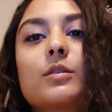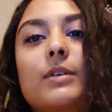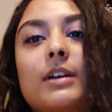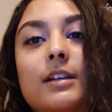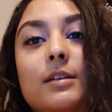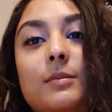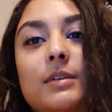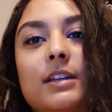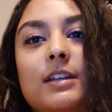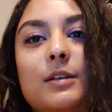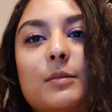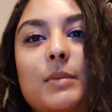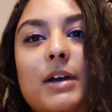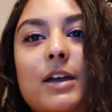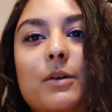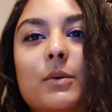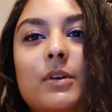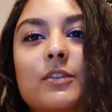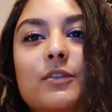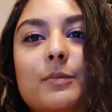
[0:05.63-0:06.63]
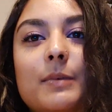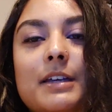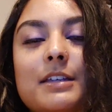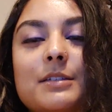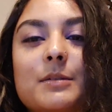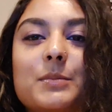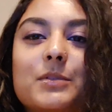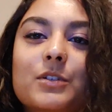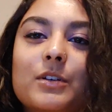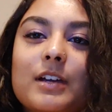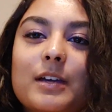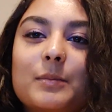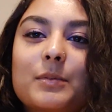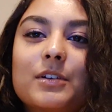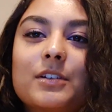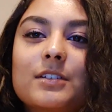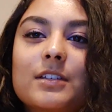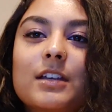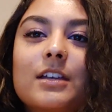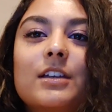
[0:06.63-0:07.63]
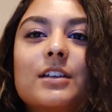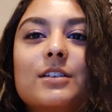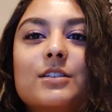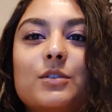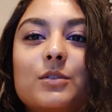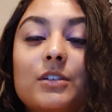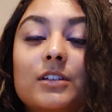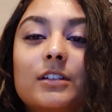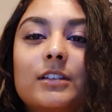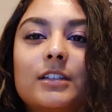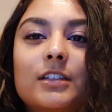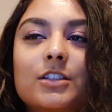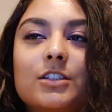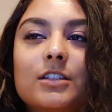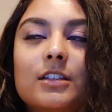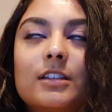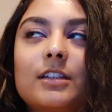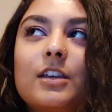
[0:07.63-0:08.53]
recommended by one of my subscribers, Sunil Dixit.